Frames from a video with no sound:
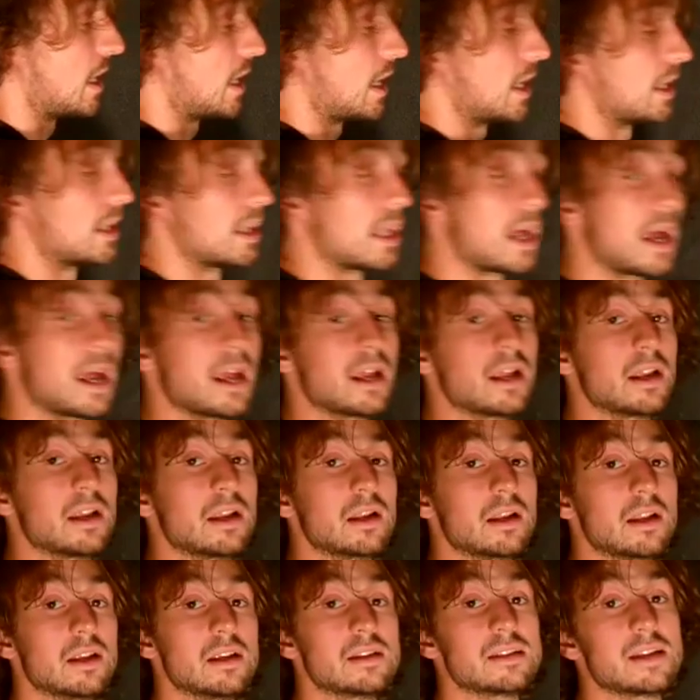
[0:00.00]
And
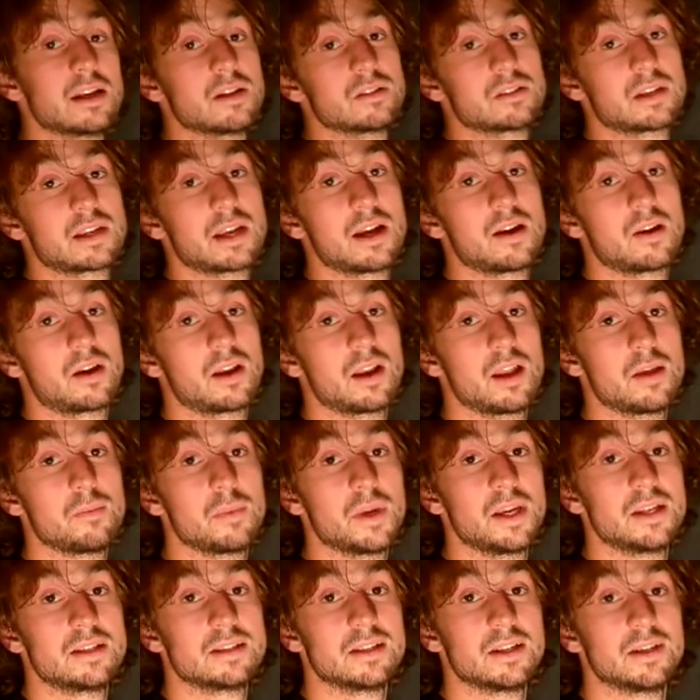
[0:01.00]
that is how to calculate
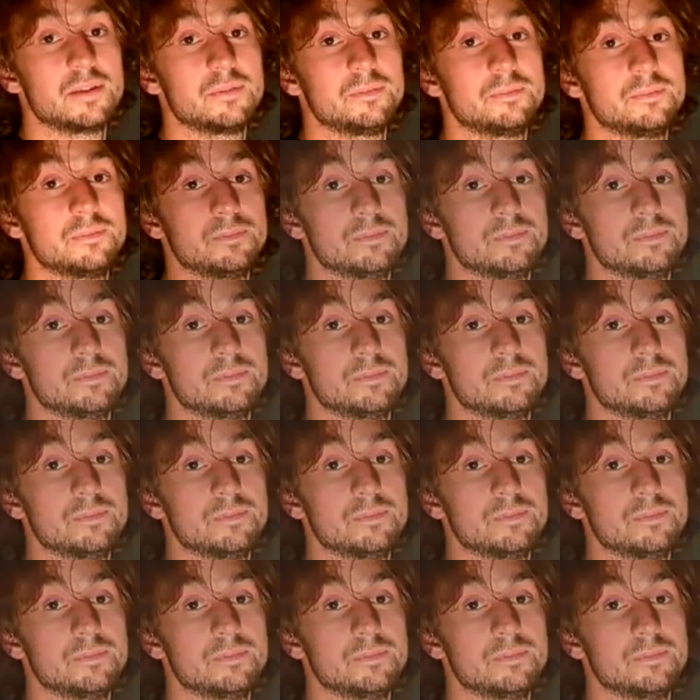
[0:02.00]
beta.